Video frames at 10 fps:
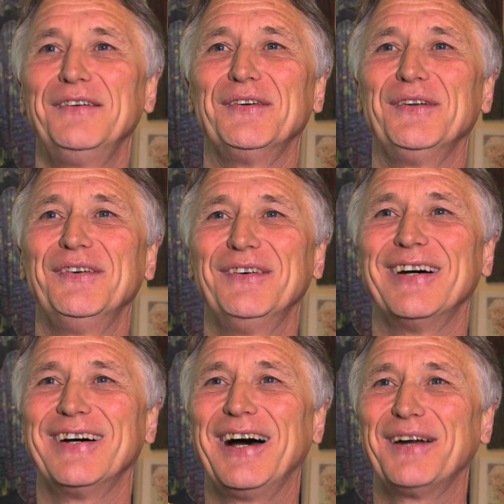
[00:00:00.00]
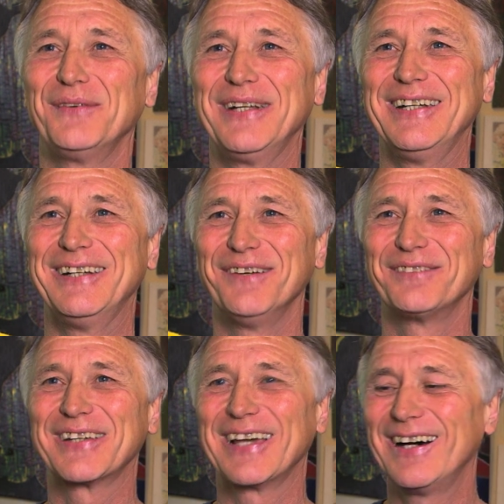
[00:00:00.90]
You know, uh, I really love
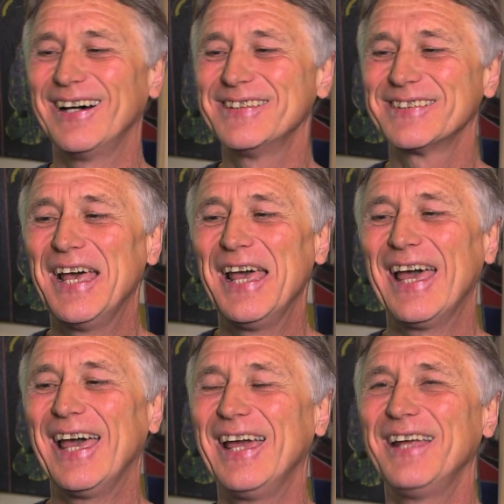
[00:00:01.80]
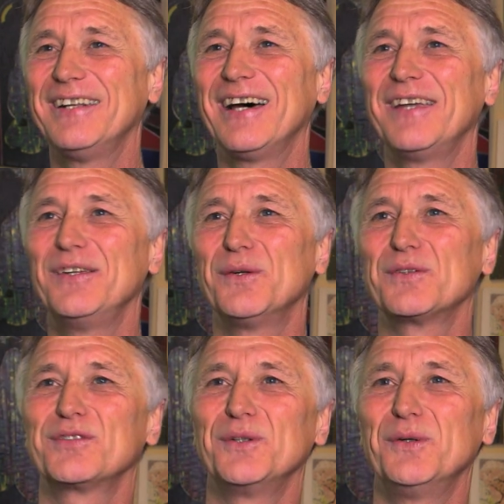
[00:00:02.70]
the guys, and I
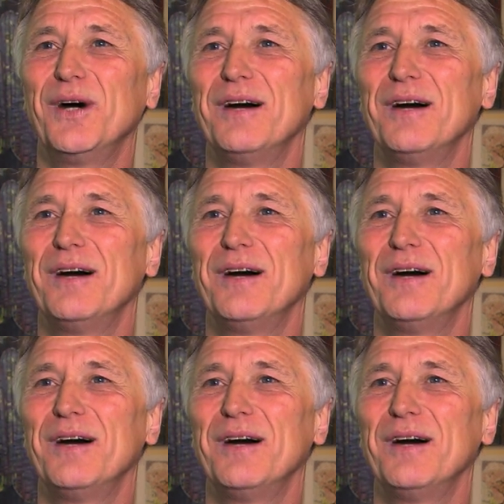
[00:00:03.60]
also